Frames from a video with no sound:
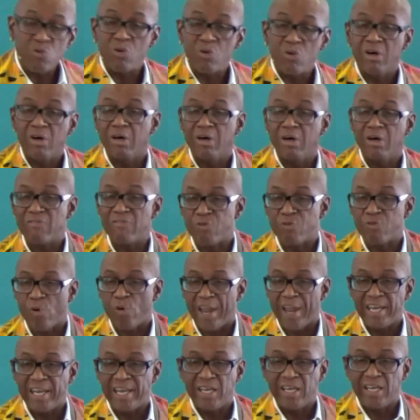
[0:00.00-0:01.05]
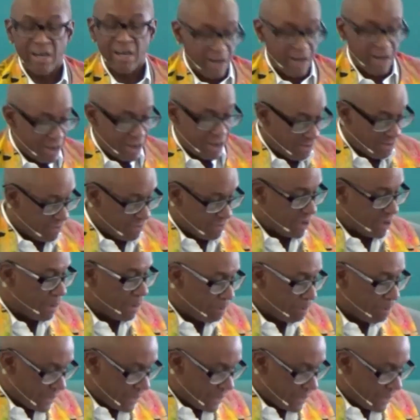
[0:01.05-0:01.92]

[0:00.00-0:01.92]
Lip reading: afraid of a big